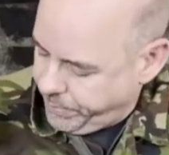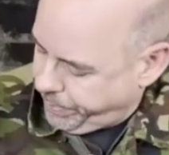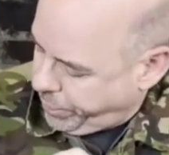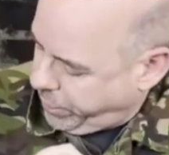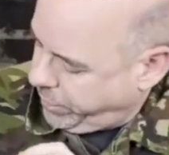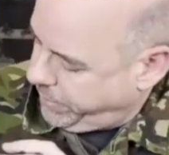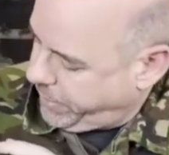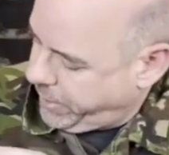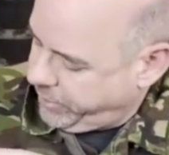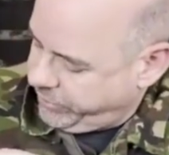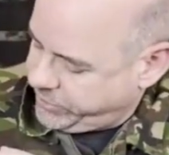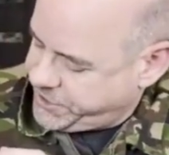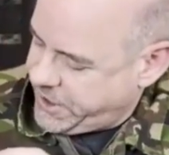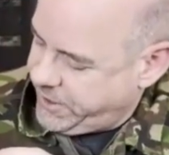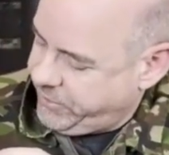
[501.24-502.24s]

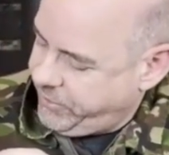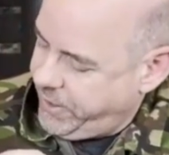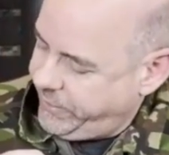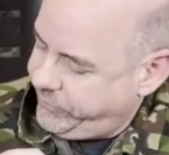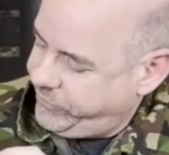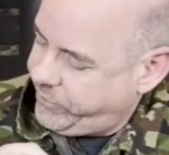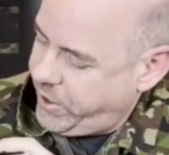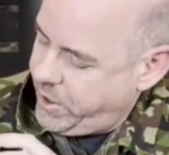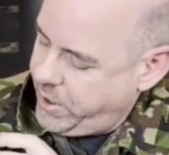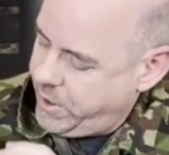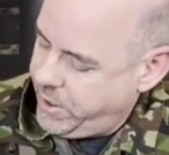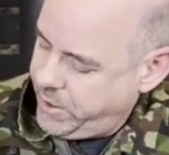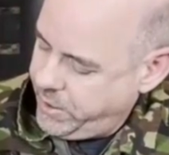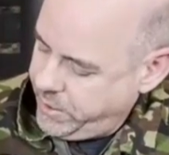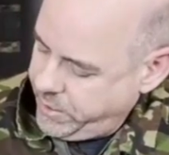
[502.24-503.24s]
Polymer cheek rest.
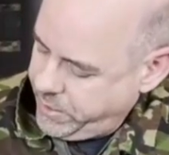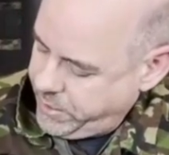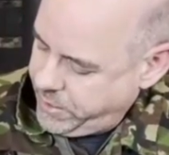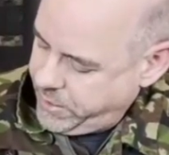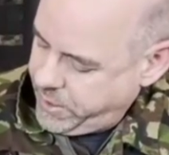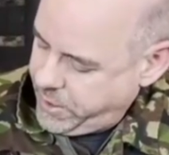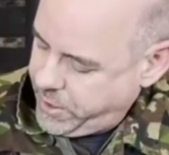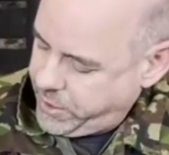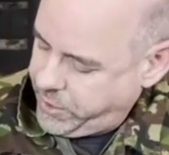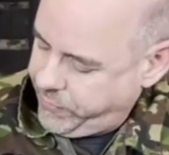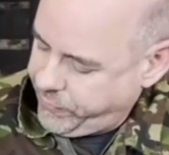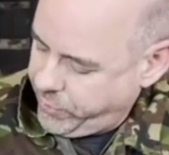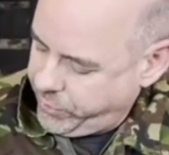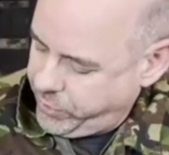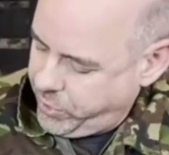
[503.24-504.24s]

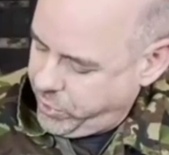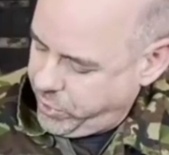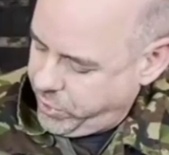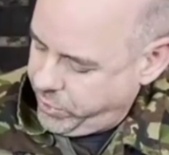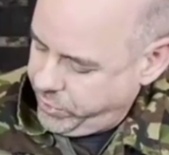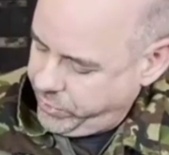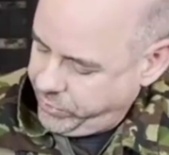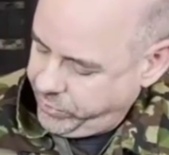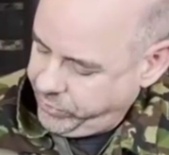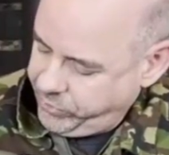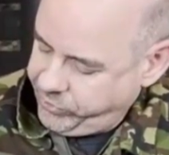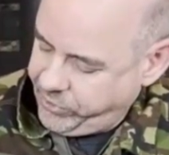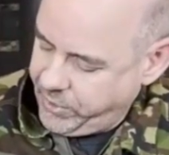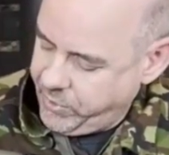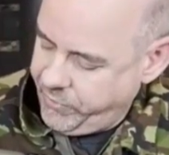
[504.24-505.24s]
You've got your
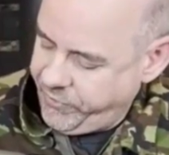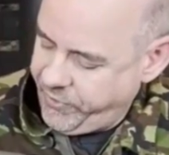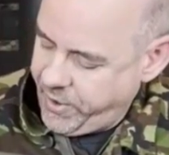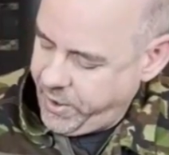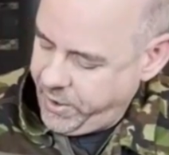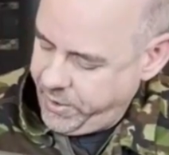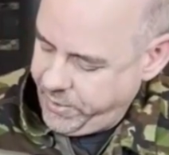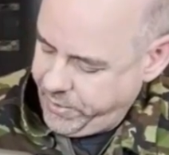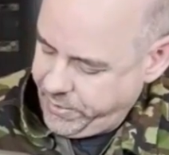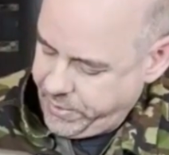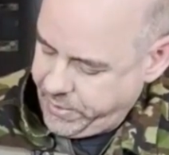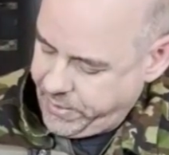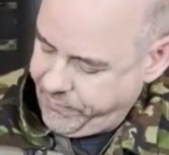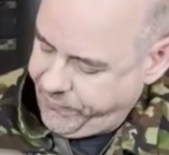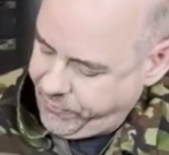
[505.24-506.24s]
single fire
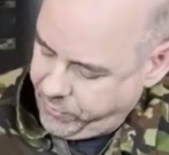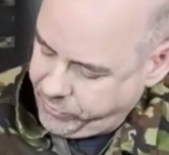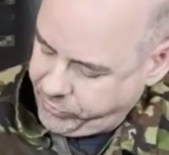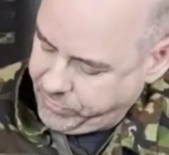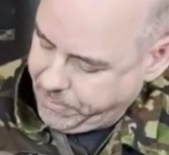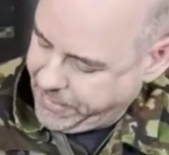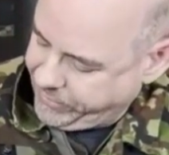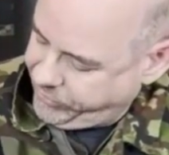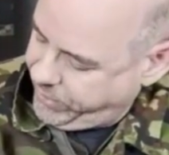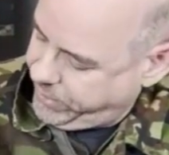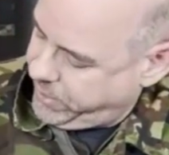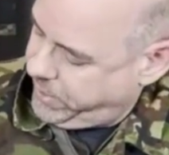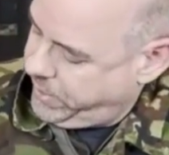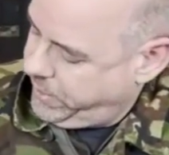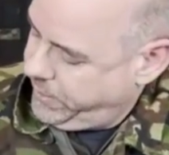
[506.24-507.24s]
and full
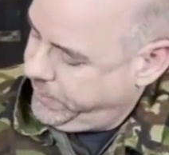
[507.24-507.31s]
automatic.